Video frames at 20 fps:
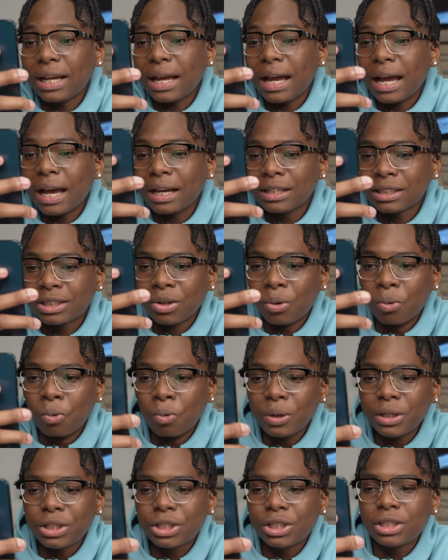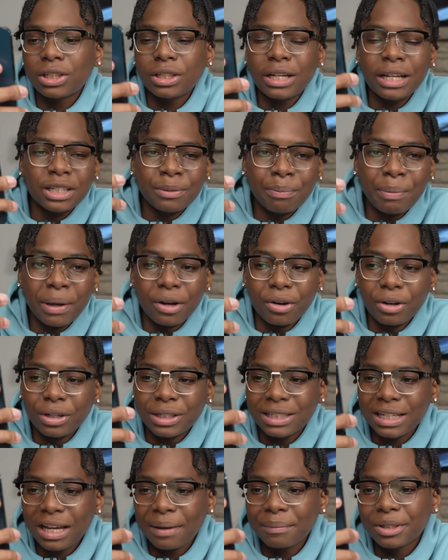asked, which is better,
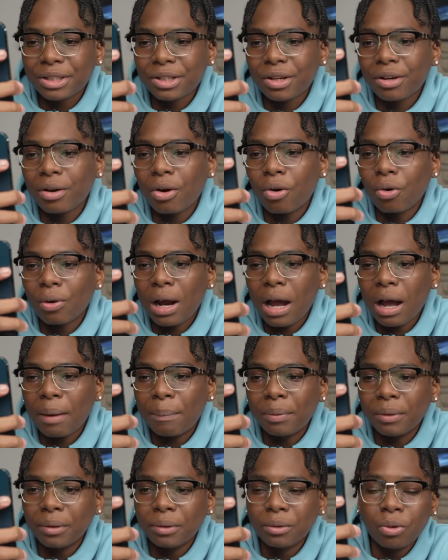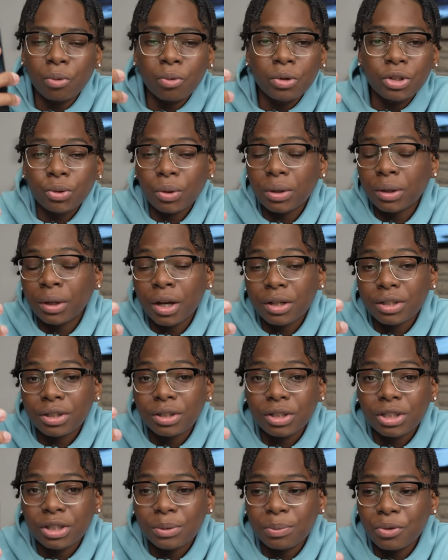Samsung or Apple? Which one got
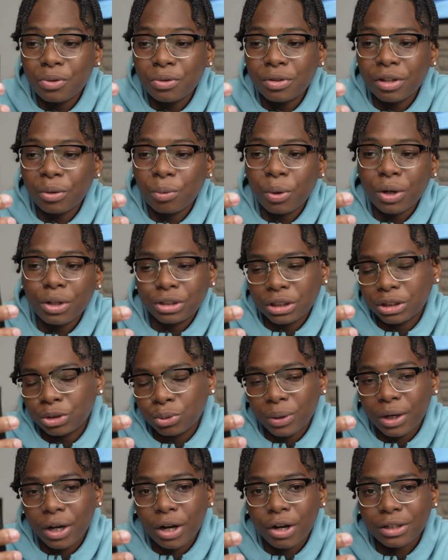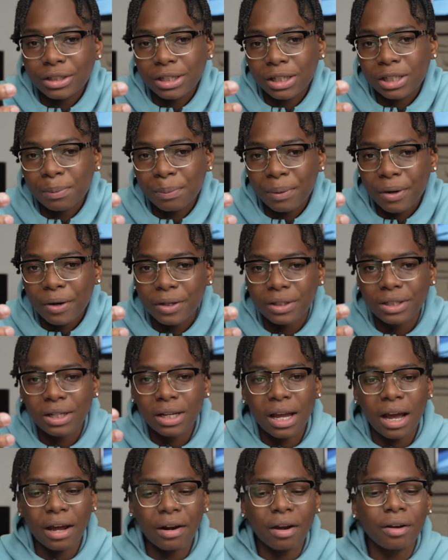the smoother 120 Hz experience?
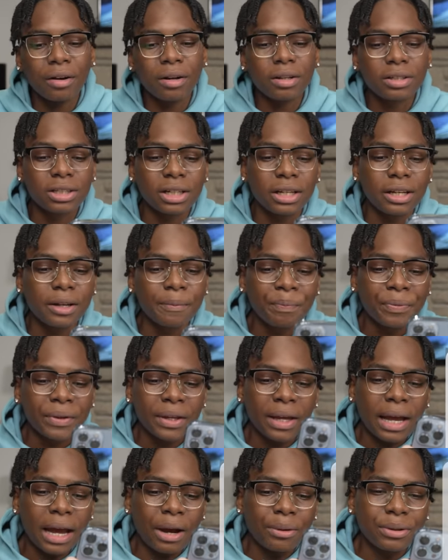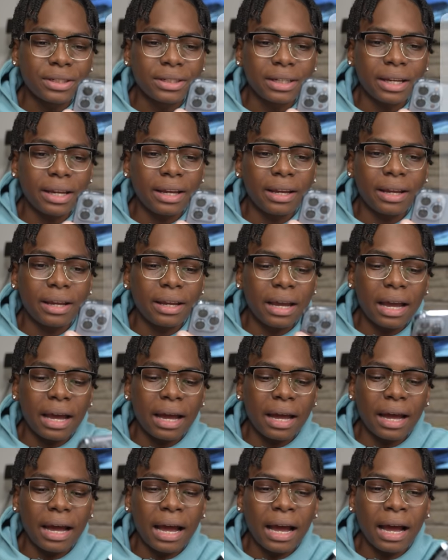And honestly, I would say
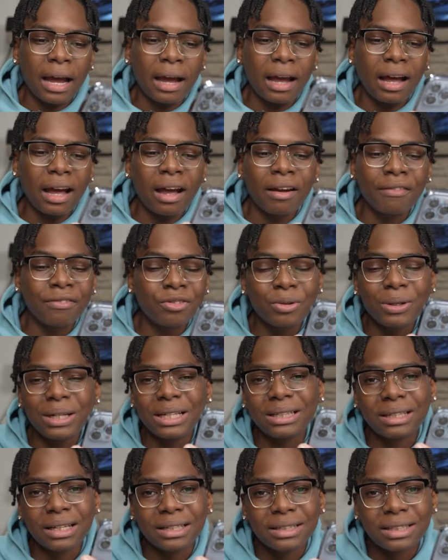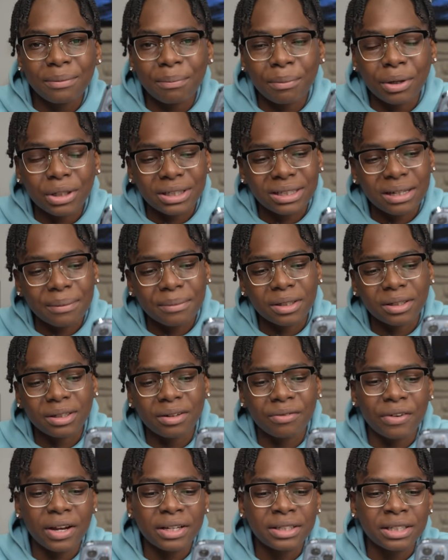I haven't really tested much Samsung
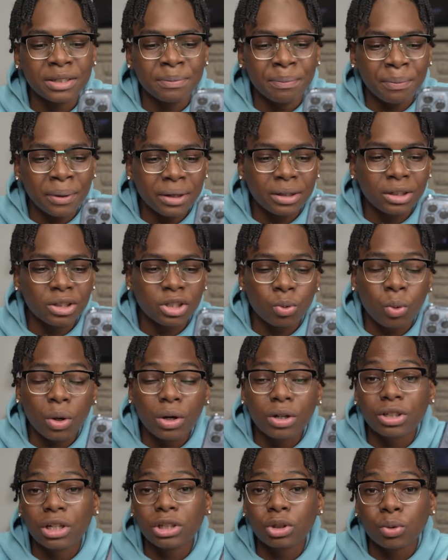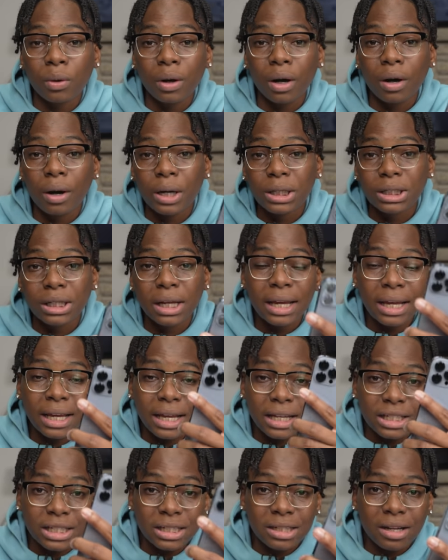devices, but this 120 hertz
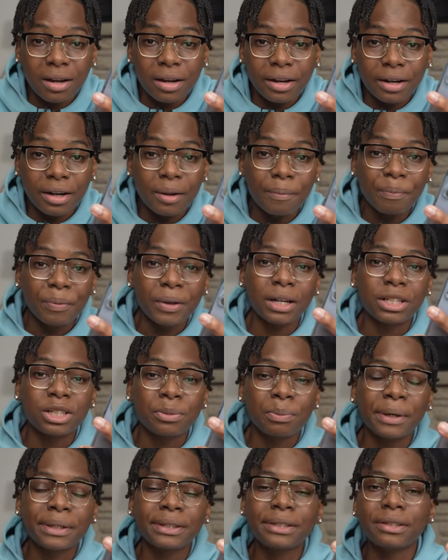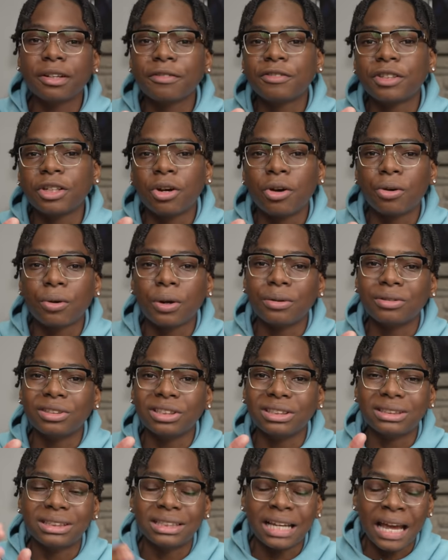is solid. It's smart enough to go down
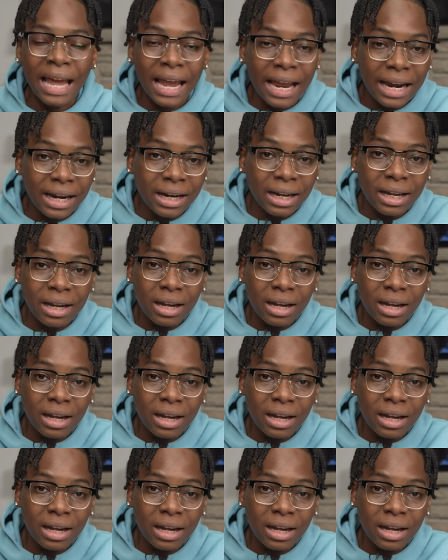to 10